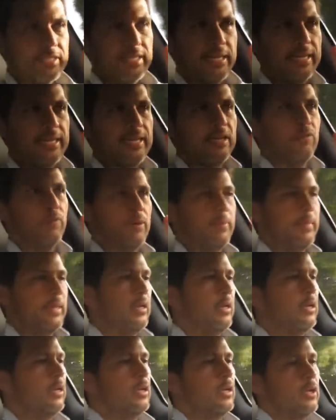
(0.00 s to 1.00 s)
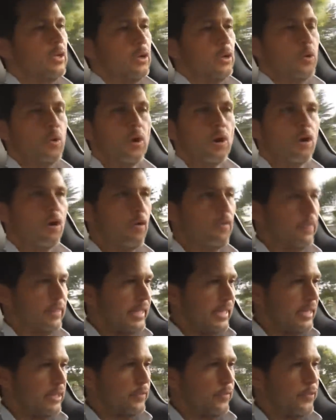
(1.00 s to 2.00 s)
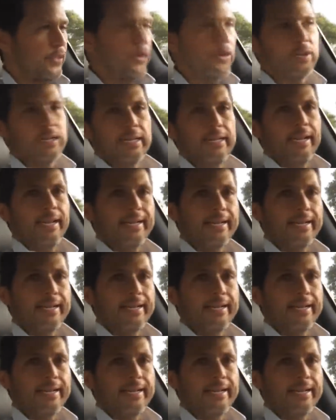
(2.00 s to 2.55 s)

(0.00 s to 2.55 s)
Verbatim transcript: to dating women who are over the age of 30